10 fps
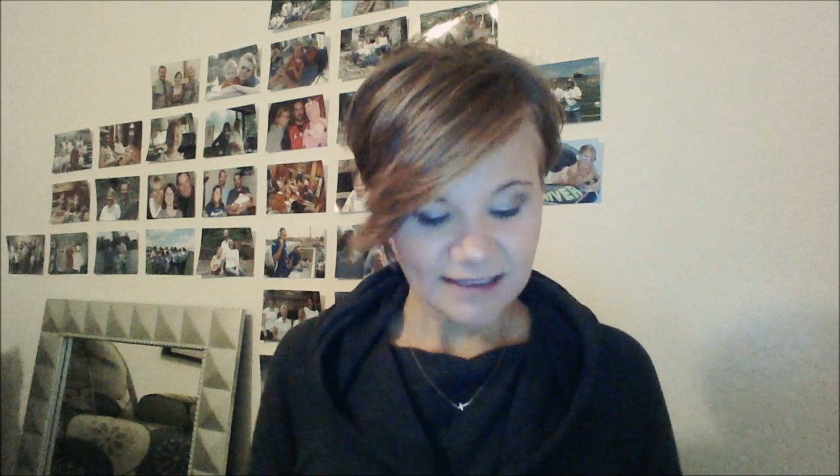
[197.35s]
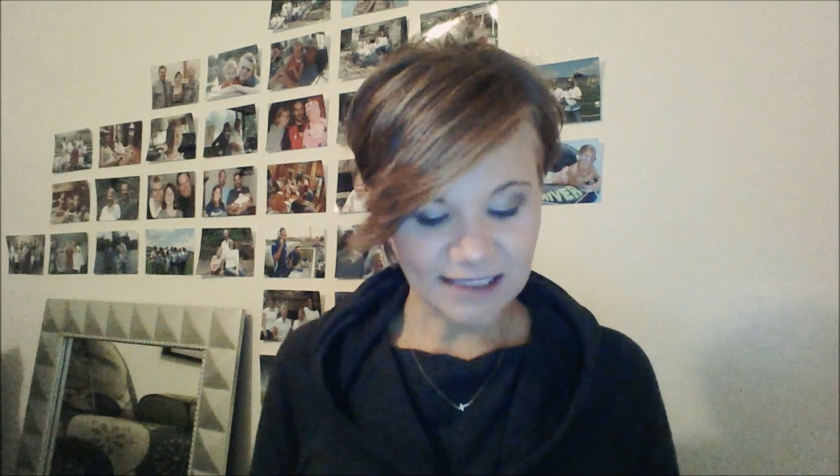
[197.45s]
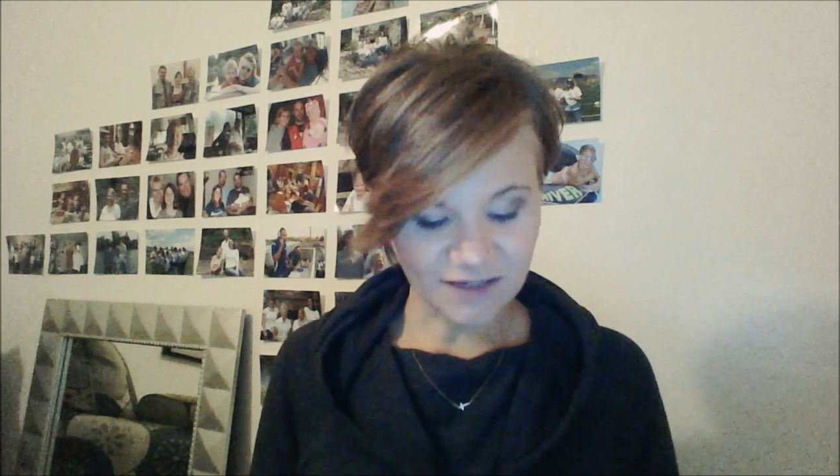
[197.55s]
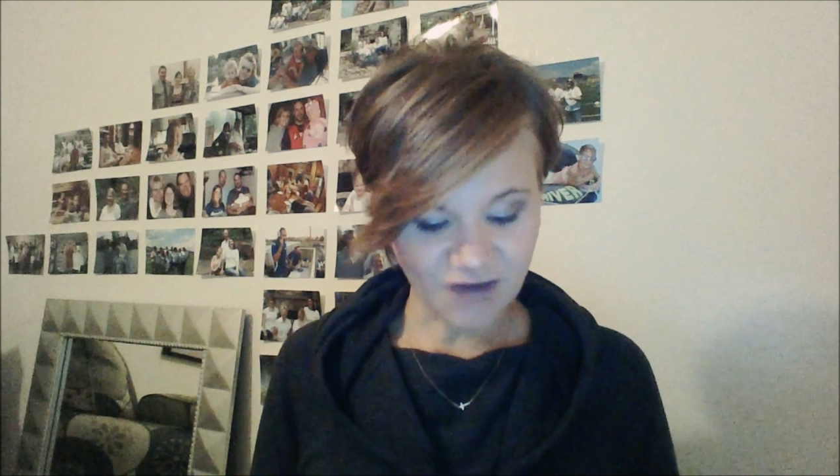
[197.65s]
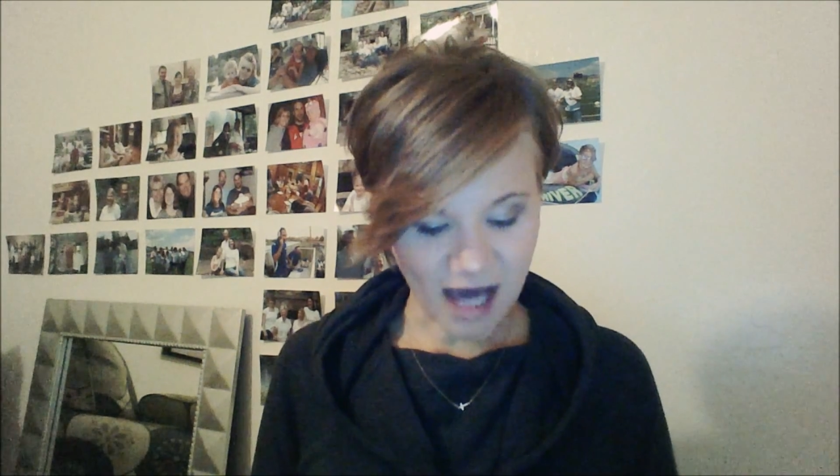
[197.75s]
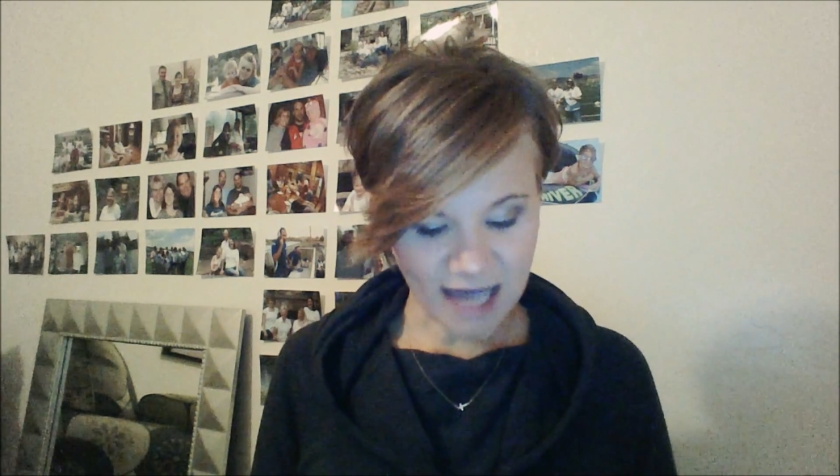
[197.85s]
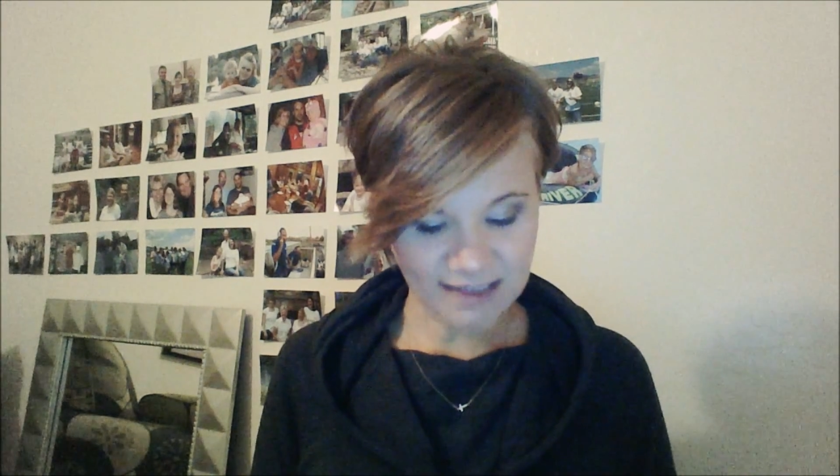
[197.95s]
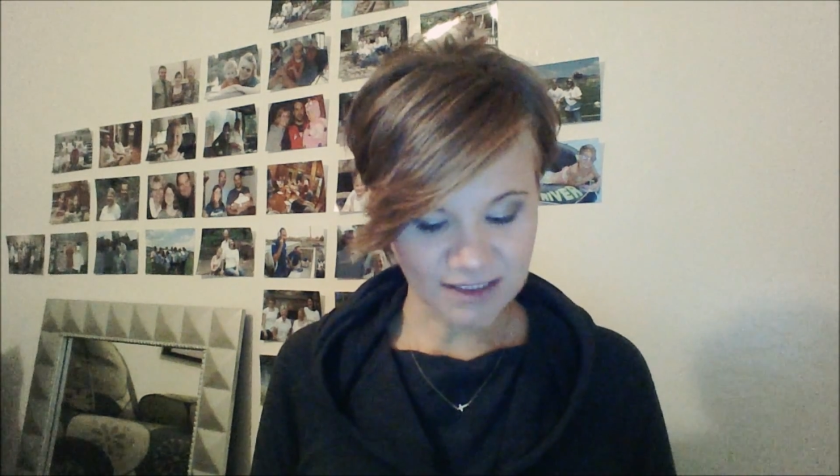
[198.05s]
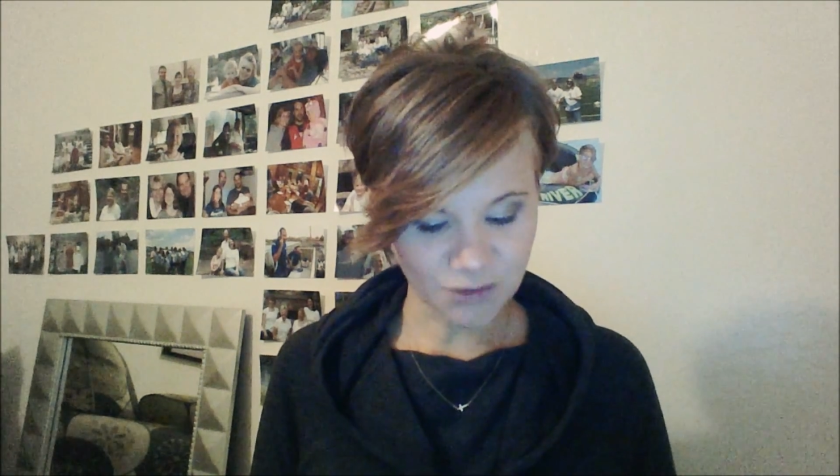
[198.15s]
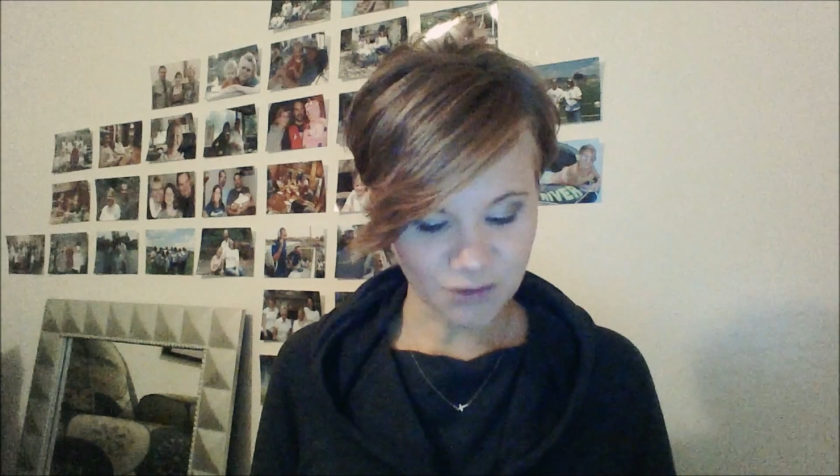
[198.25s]
Give
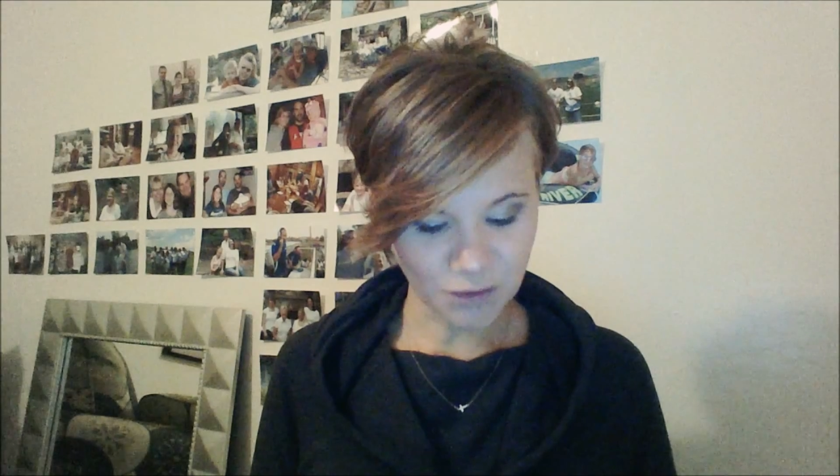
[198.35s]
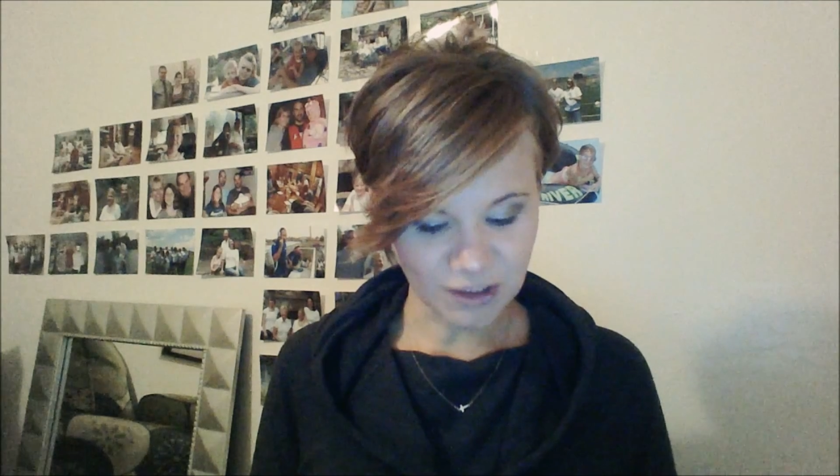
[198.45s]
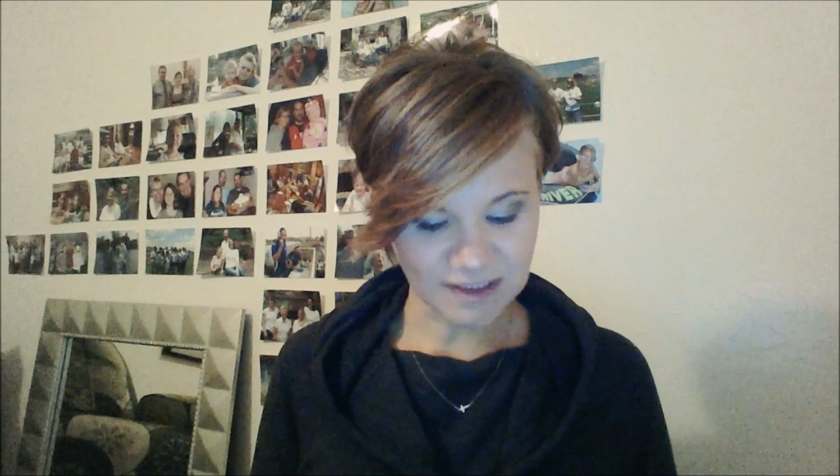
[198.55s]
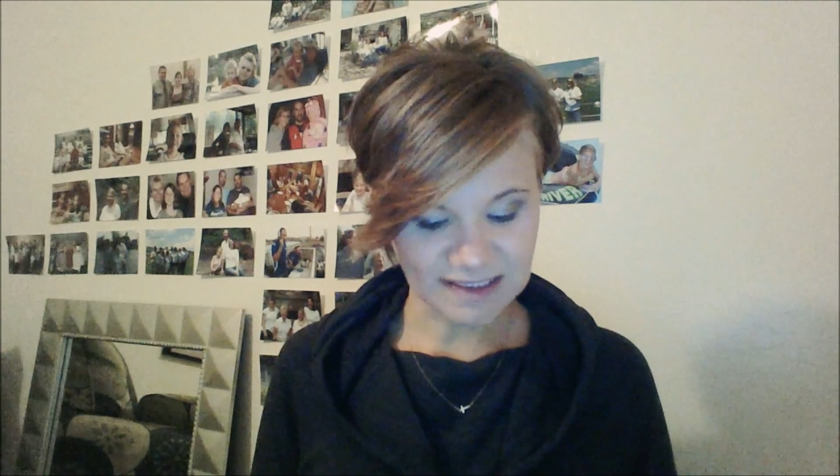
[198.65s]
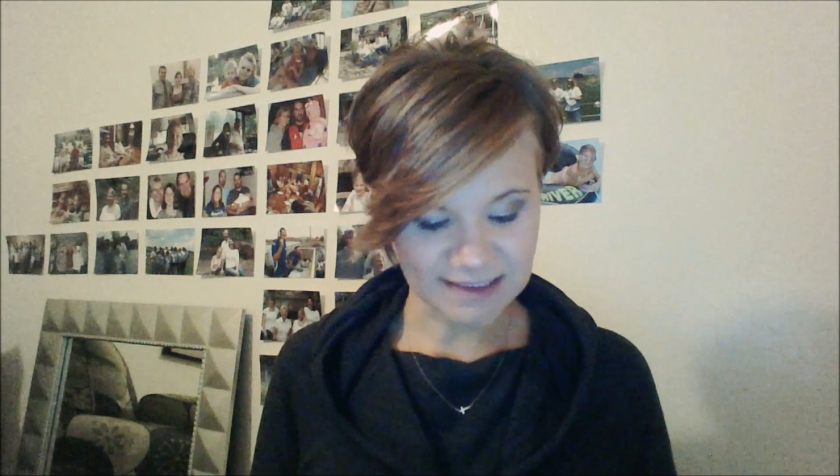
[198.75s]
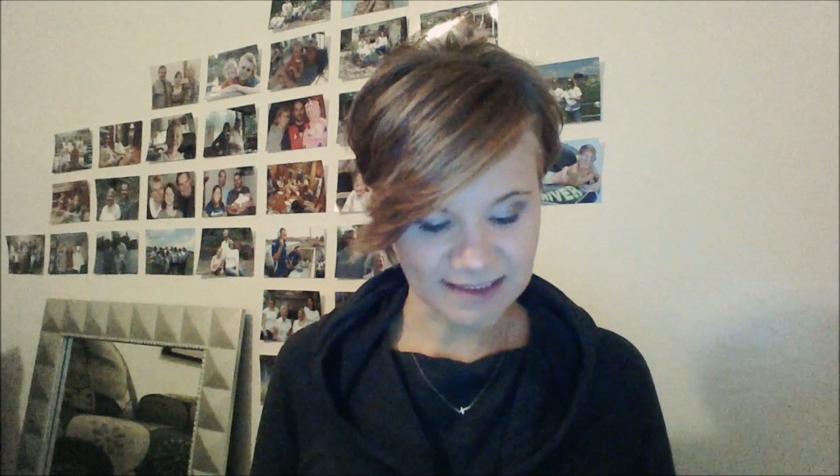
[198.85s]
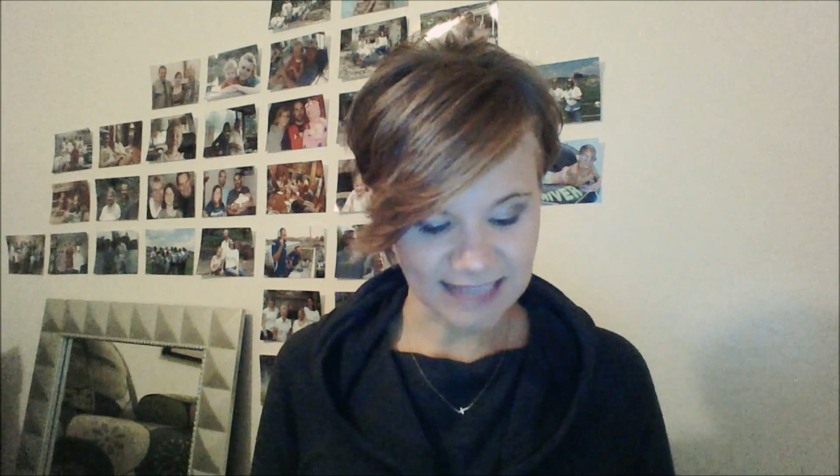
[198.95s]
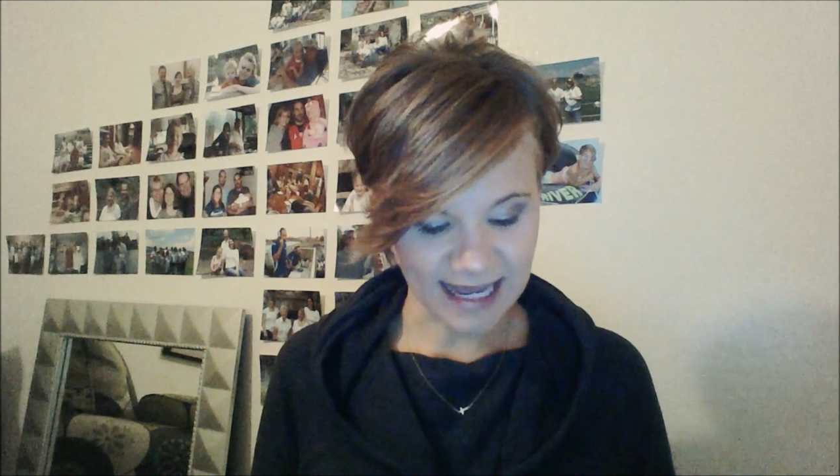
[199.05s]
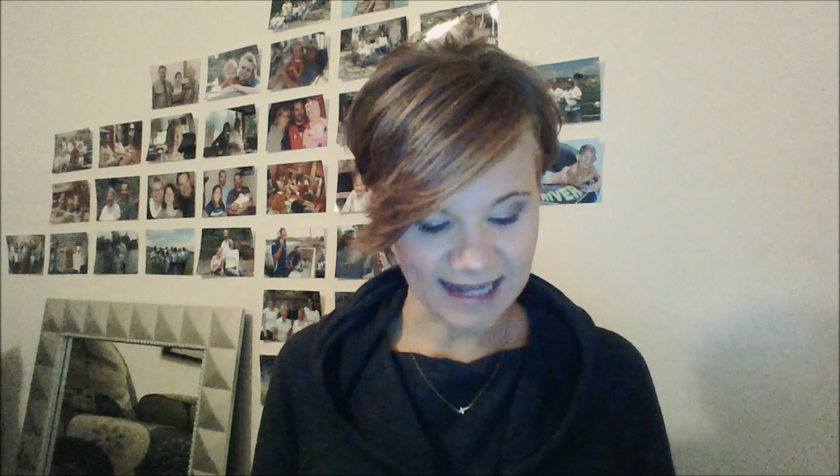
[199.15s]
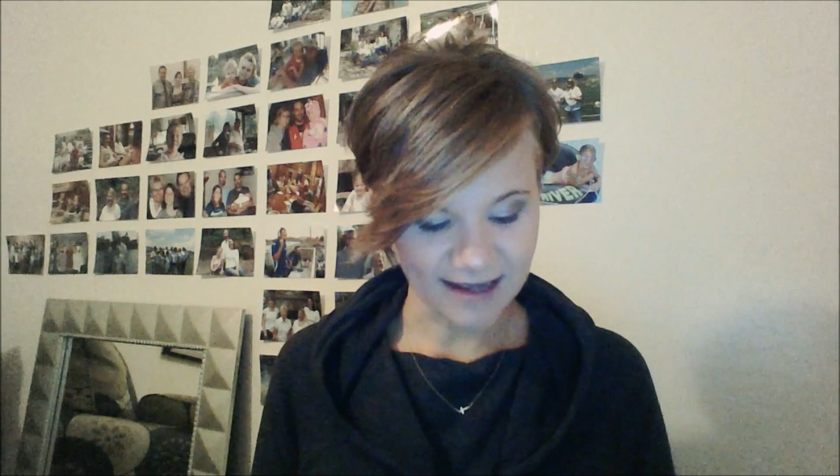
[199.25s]
us the words to
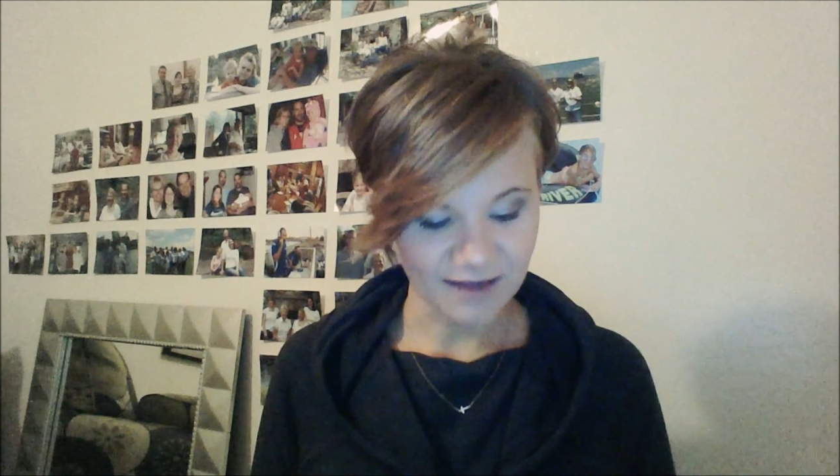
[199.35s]
say